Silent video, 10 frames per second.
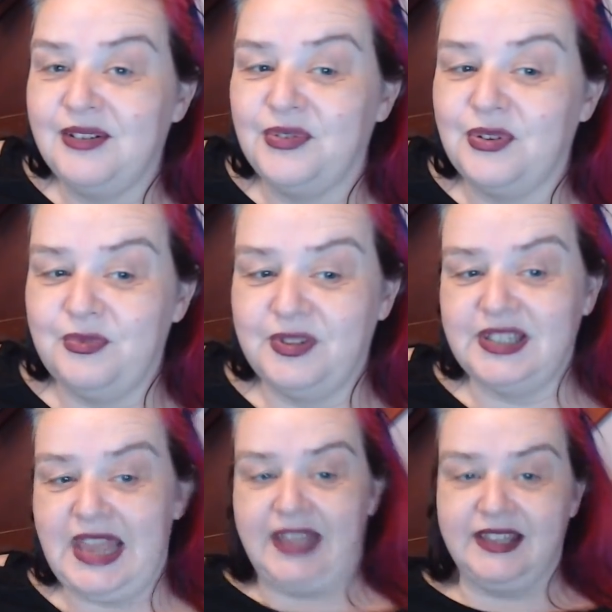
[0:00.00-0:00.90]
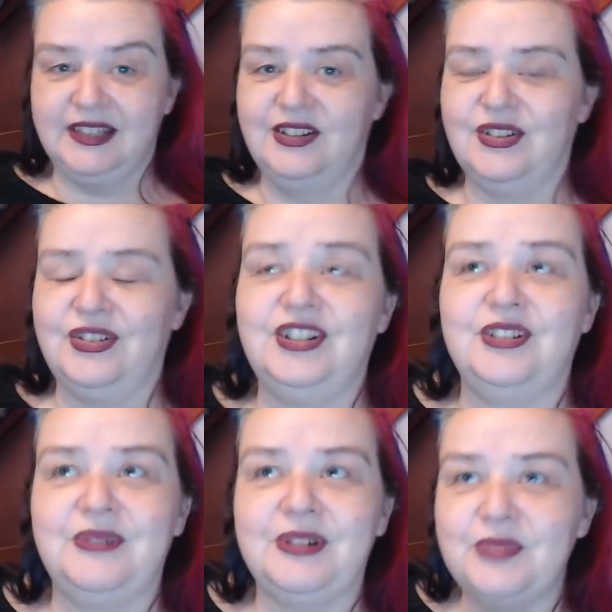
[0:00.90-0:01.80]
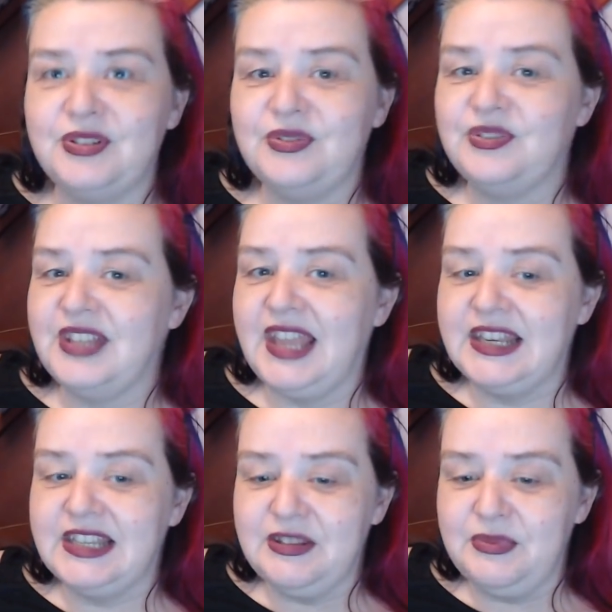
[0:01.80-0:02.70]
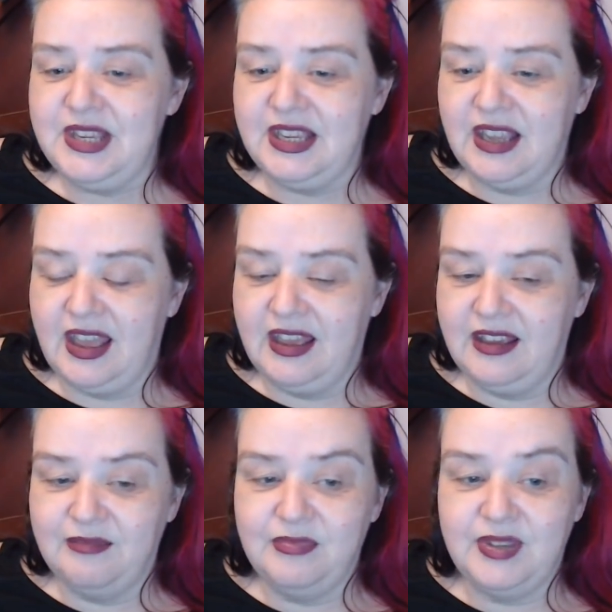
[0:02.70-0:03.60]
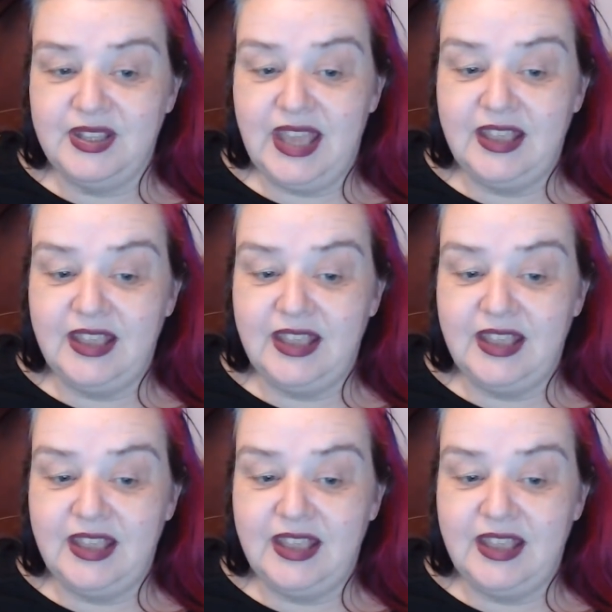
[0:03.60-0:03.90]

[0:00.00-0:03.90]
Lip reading: I've got one to edit, not sure what I'm doing for the end of the week. But yeah,